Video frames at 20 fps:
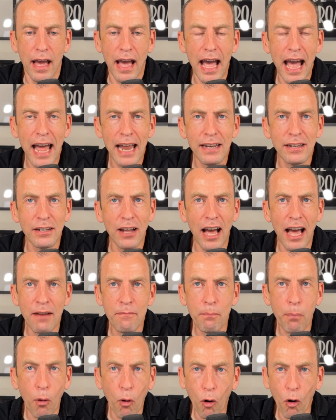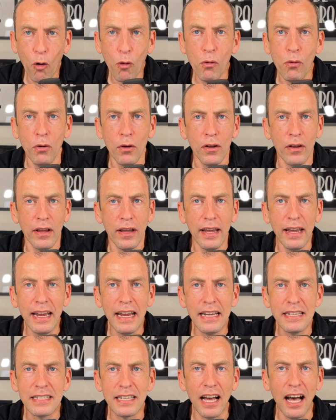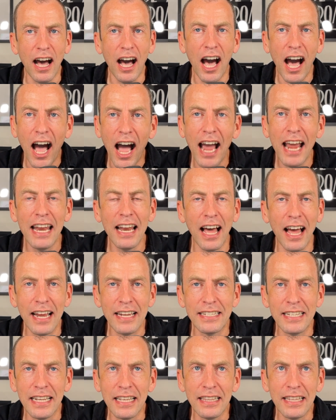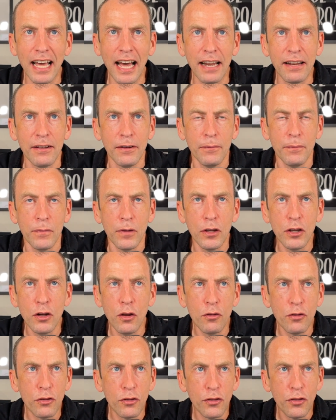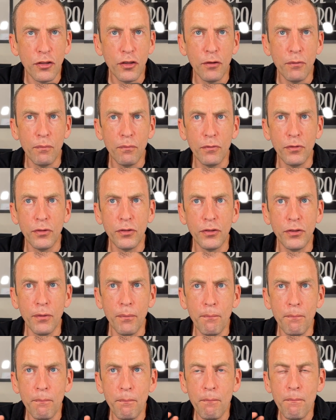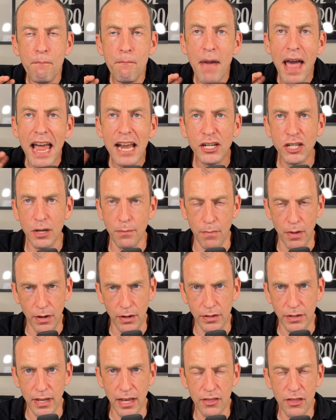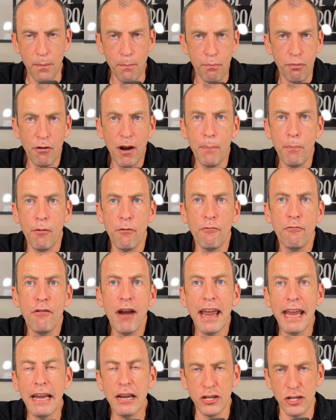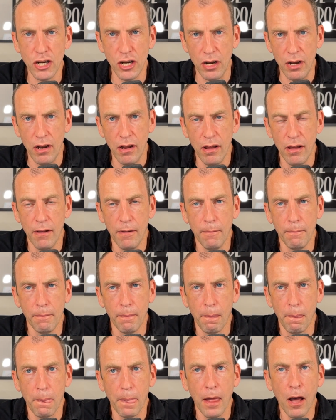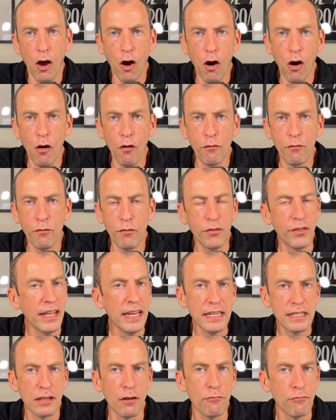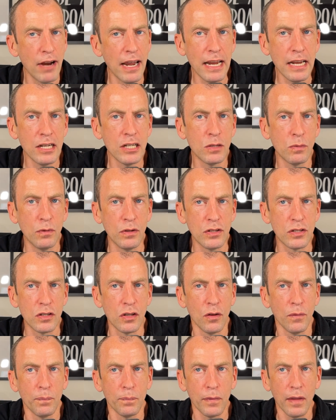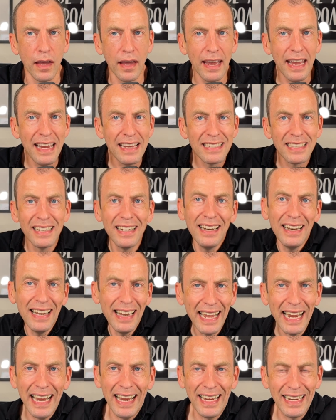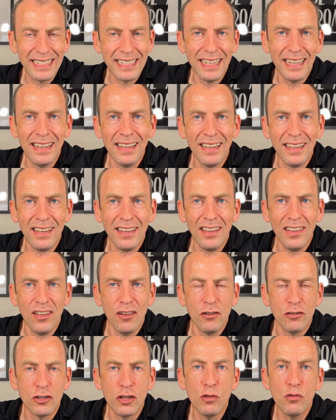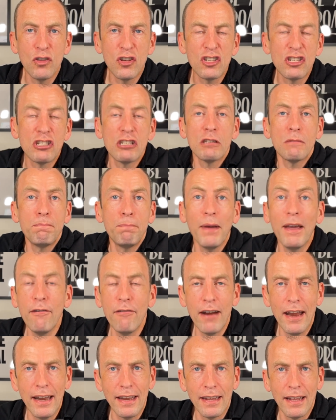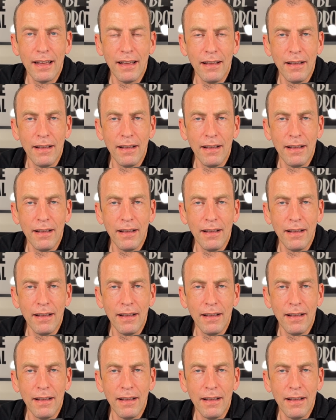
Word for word: And, and Paul is highlighting that, you know, the, the measurement and the preparation of these arrangements is linked to the spirit